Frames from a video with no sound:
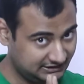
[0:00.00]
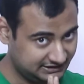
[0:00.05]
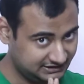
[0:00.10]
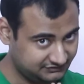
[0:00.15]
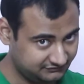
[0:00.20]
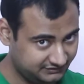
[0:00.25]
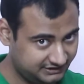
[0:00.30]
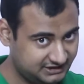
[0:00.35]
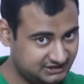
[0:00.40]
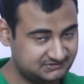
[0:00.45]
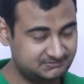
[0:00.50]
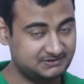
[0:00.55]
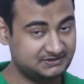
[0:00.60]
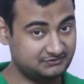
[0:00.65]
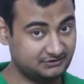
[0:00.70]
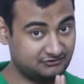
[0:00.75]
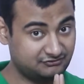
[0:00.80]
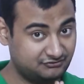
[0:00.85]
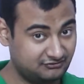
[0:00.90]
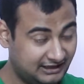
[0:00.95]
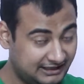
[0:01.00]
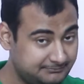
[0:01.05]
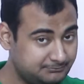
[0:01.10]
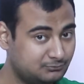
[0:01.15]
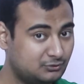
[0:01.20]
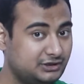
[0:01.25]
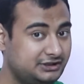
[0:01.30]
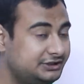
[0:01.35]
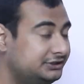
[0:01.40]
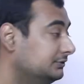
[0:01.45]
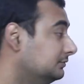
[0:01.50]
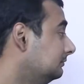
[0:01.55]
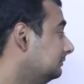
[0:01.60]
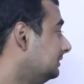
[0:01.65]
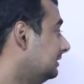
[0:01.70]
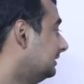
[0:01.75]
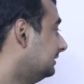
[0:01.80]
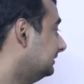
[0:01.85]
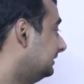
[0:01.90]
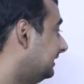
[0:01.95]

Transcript: that is very specific 5.2